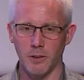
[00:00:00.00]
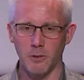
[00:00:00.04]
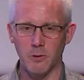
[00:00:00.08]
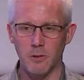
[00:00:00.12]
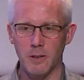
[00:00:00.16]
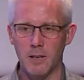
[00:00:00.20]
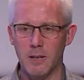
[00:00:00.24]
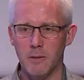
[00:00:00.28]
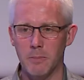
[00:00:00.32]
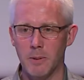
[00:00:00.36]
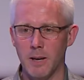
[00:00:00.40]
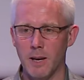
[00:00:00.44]
On
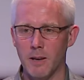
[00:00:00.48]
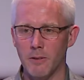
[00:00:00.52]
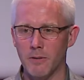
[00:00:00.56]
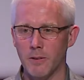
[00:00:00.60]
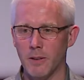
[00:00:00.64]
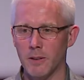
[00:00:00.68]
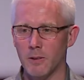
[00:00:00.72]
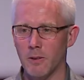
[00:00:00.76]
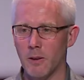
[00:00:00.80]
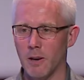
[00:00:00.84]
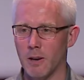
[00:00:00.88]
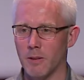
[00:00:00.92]
Libby, I
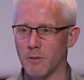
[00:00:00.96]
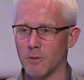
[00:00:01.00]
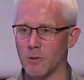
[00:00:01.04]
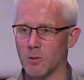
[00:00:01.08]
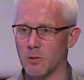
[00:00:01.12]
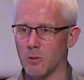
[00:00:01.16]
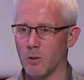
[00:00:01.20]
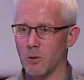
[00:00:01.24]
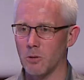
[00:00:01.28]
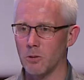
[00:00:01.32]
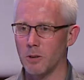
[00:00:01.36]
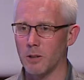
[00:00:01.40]
think you have to
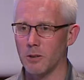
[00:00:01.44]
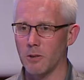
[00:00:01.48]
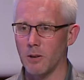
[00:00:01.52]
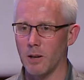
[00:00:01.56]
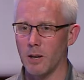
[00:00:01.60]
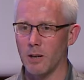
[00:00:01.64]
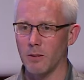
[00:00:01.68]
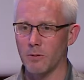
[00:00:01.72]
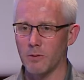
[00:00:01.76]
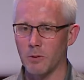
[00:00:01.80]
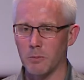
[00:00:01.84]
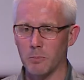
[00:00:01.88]
know that you
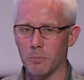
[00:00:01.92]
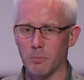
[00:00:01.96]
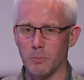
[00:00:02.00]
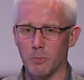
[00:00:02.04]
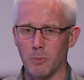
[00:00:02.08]
have to